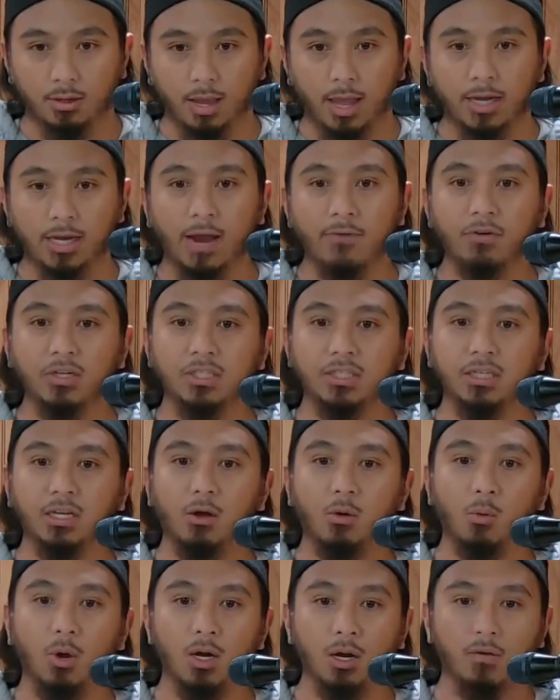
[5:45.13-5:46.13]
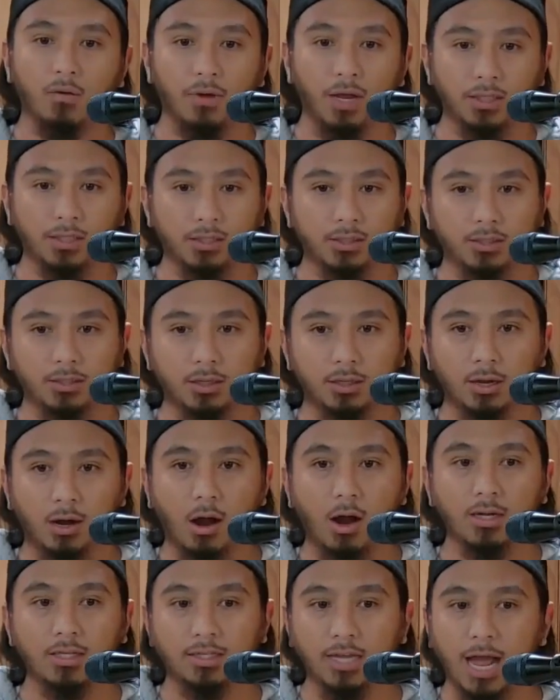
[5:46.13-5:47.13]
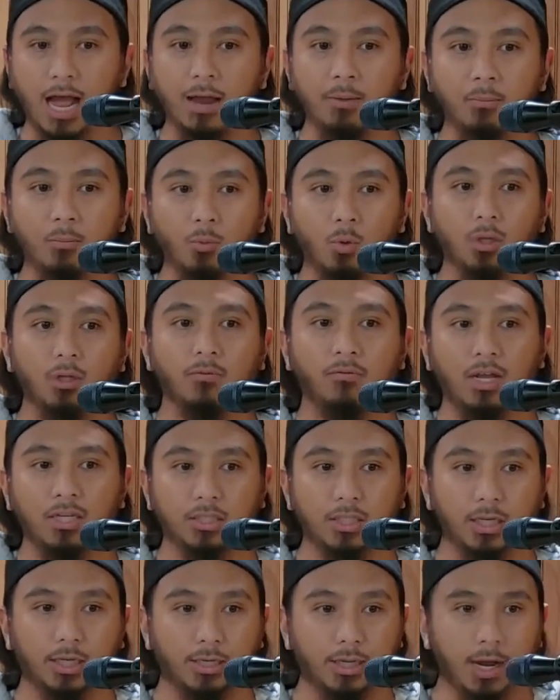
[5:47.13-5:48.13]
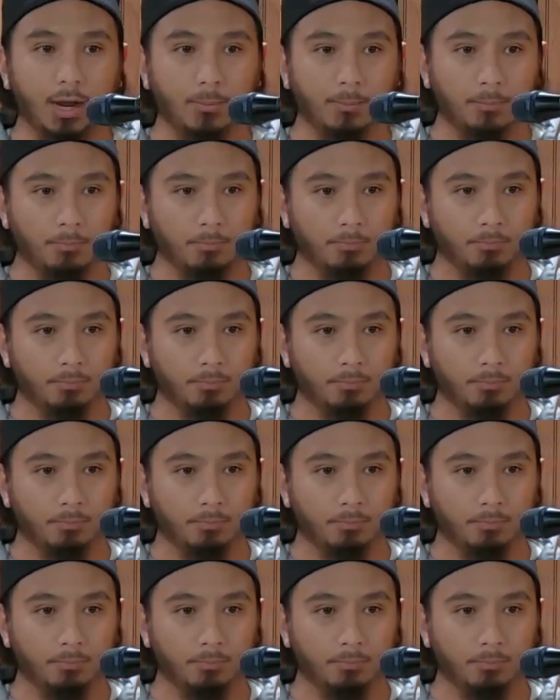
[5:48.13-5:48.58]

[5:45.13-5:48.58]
And every single one of us, our time will eventually come.